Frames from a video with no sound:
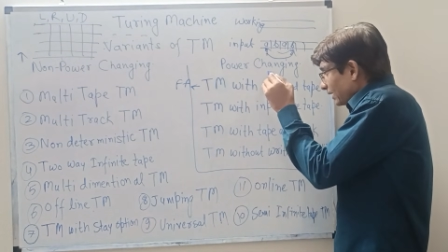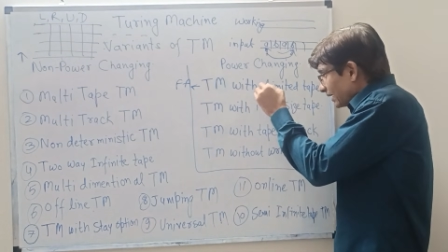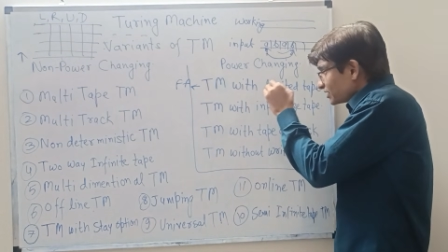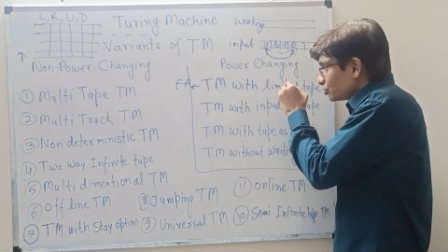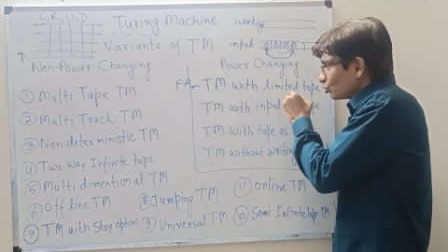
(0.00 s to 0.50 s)

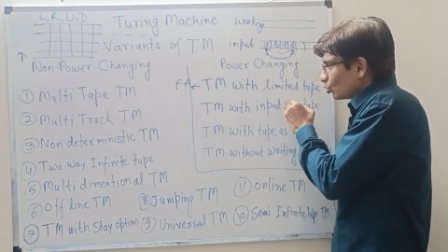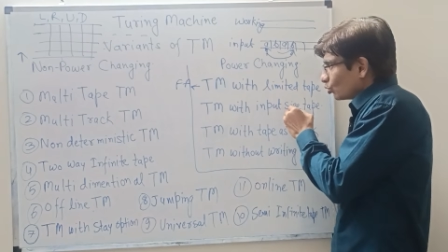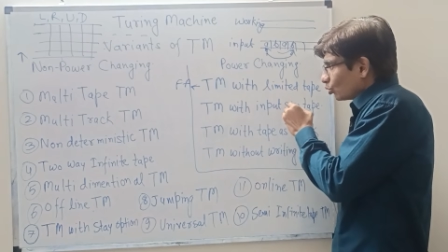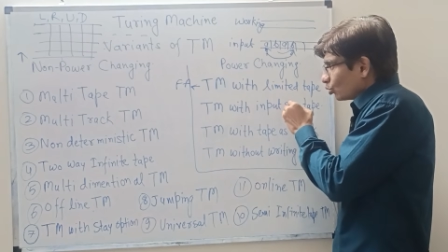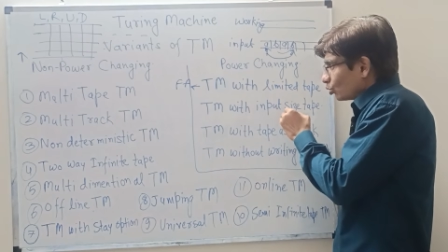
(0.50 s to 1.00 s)
as you
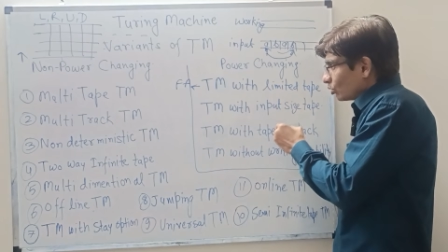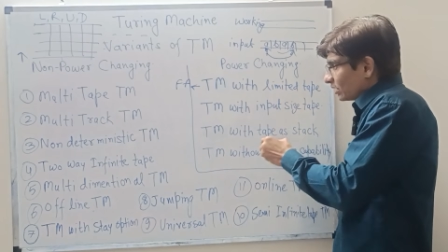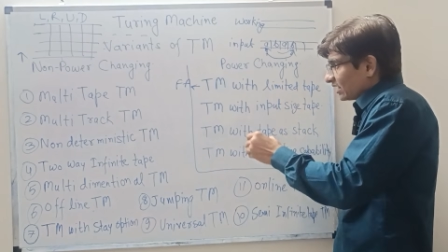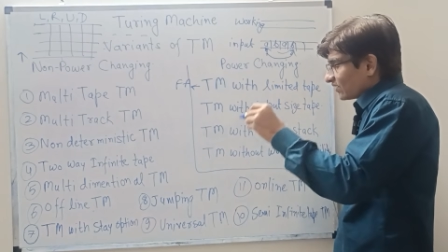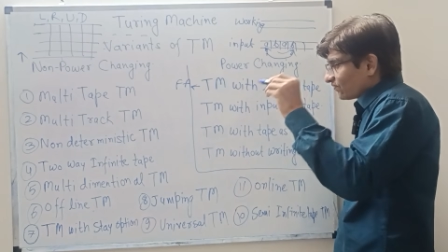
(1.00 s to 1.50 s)
know,
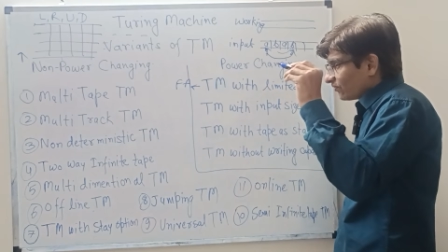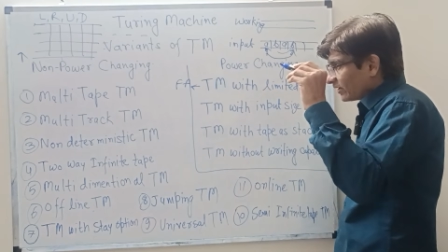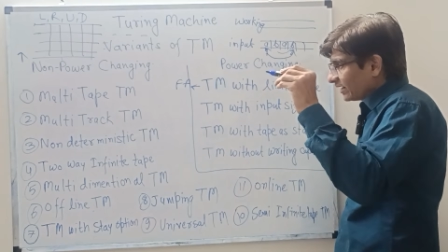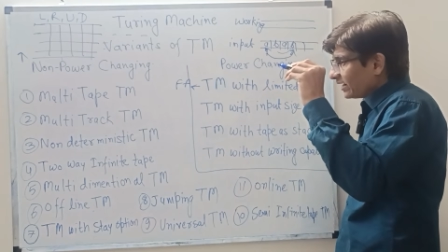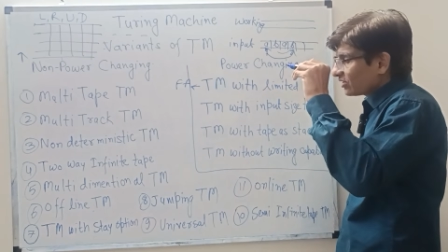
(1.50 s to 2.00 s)
that
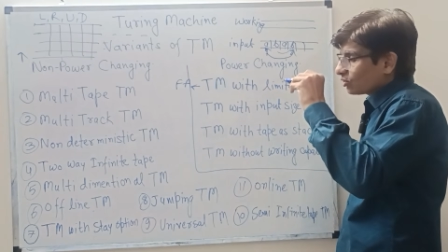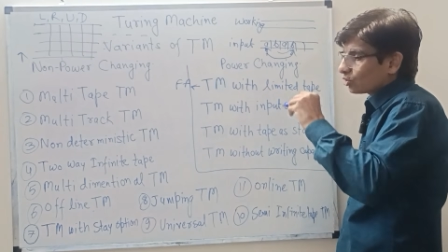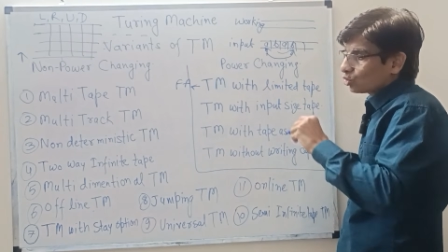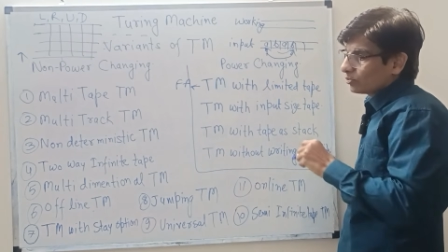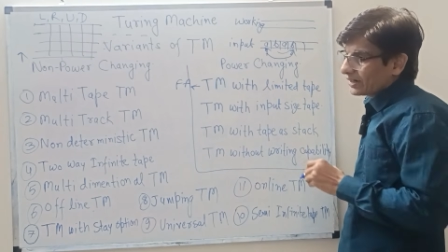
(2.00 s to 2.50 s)
finite
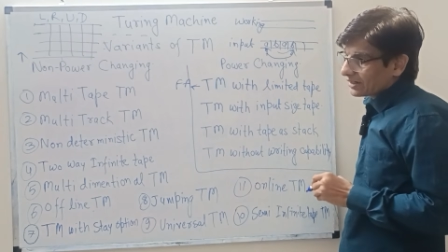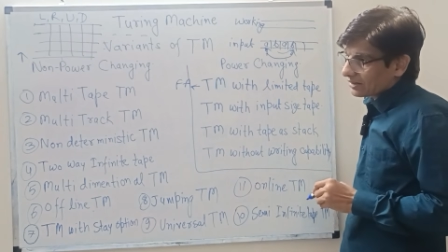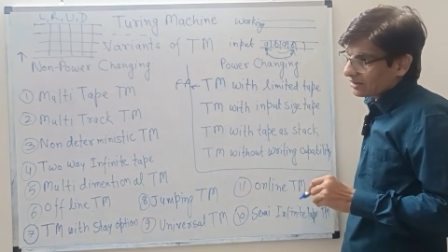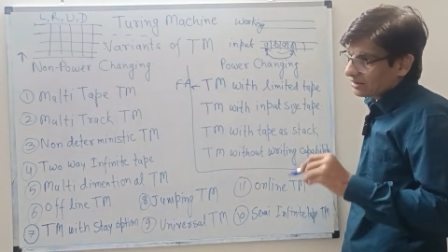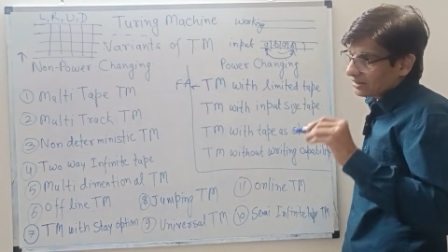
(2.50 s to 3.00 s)

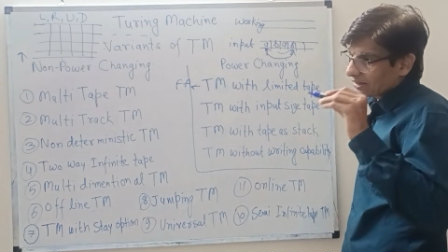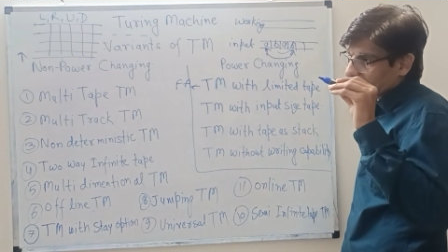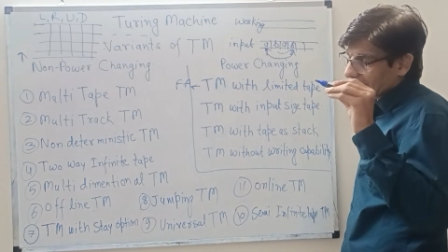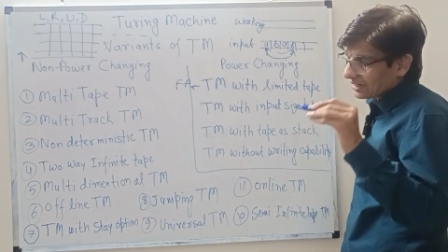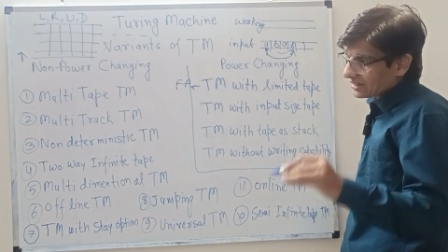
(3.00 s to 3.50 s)
automata
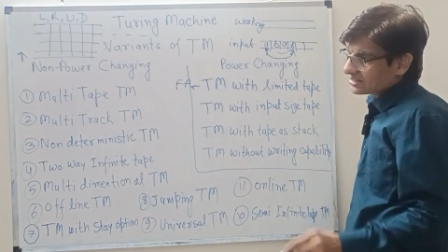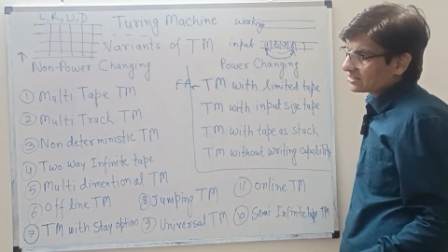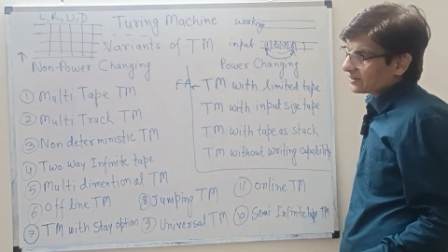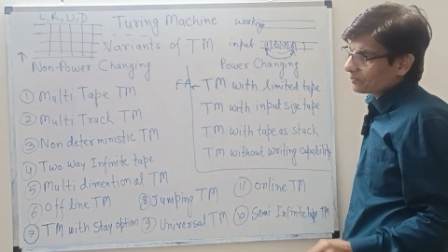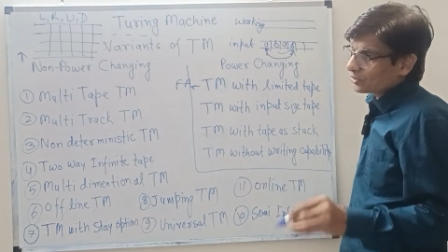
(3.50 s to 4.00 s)
can
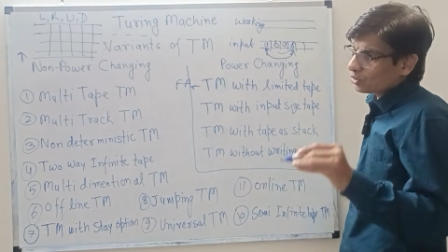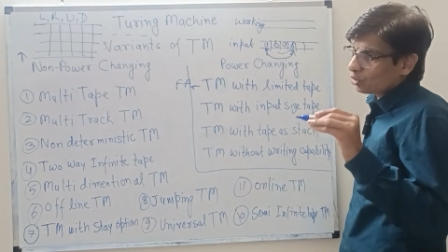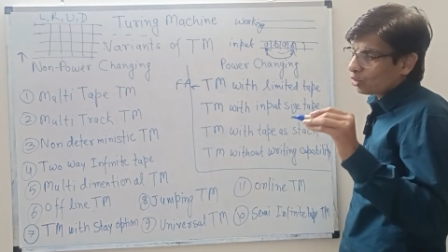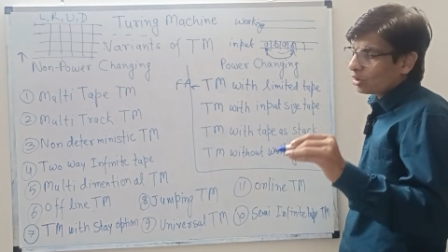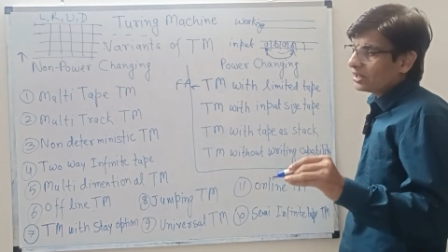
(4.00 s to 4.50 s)
accept
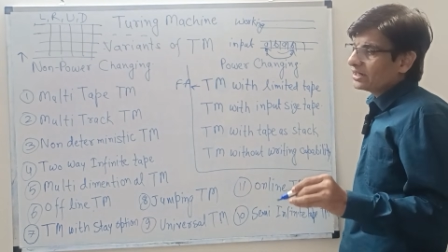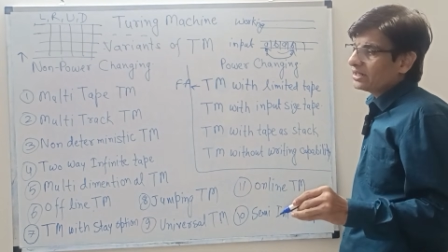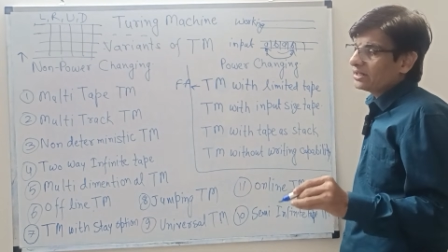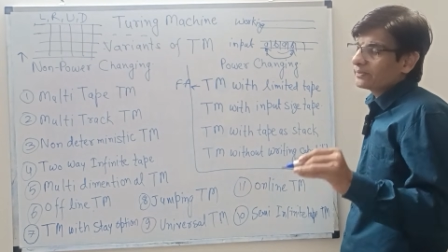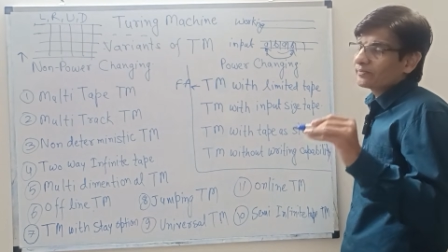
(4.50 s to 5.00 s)

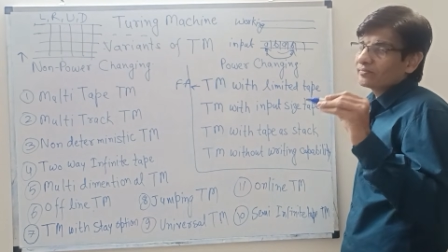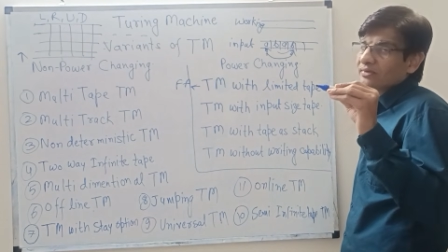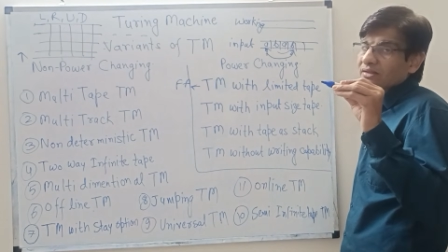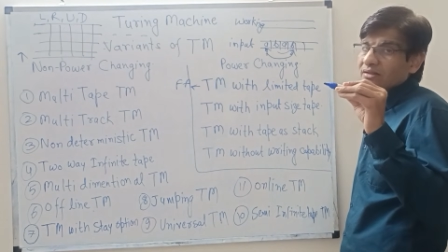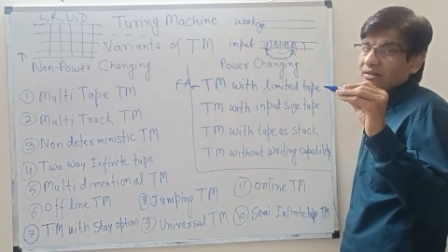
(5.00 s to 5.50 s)
only
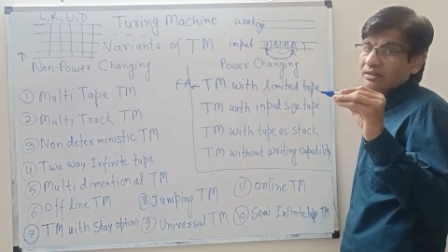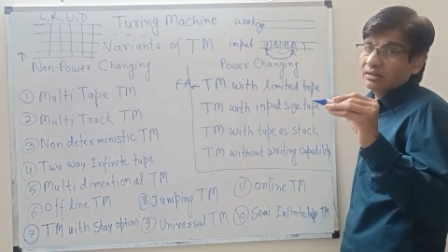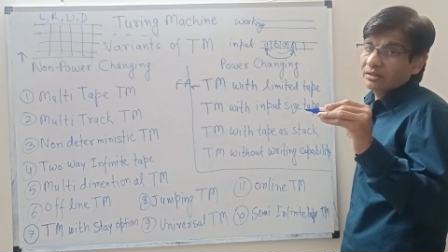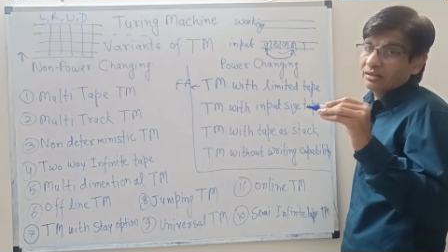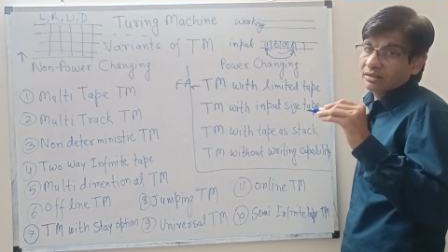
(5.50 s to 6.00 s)

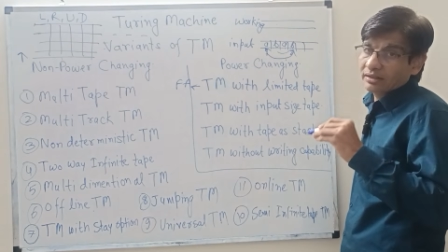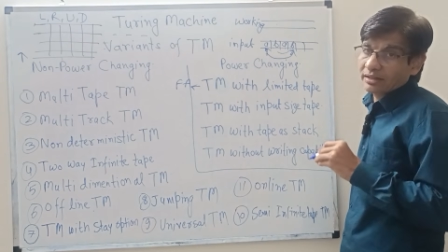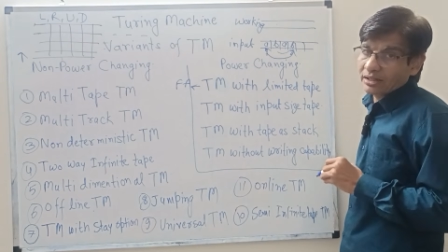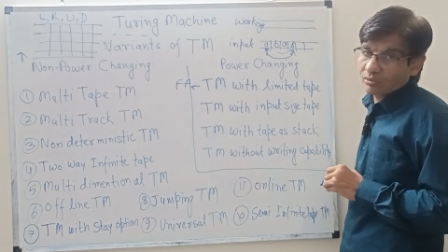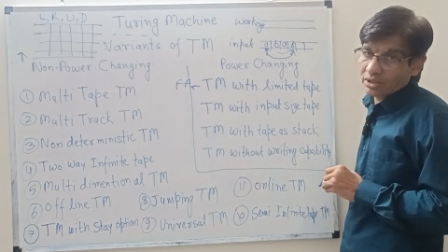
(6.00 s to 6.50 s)

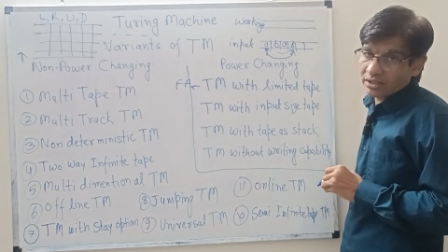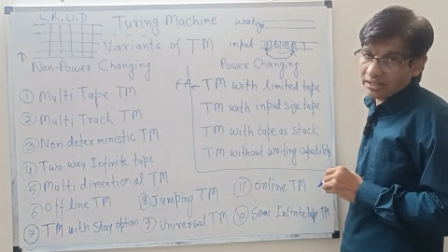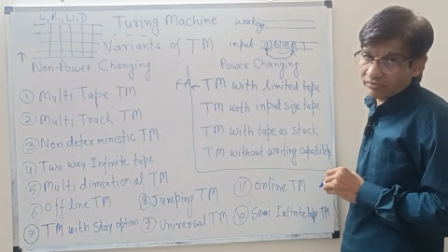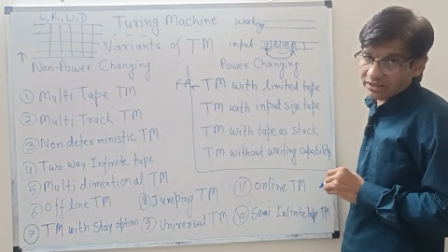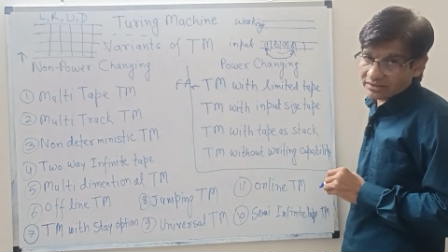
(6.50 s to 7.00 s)
regular
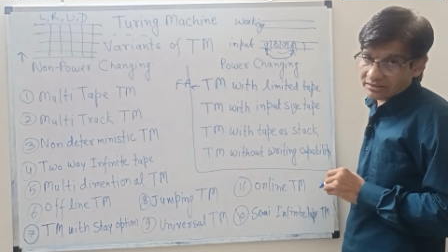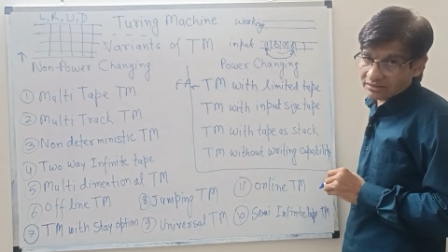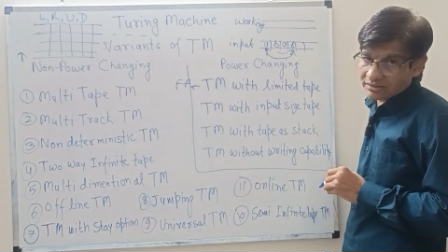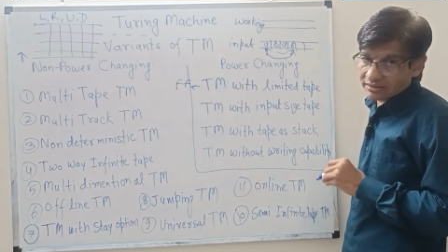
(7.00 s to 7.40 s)
languages.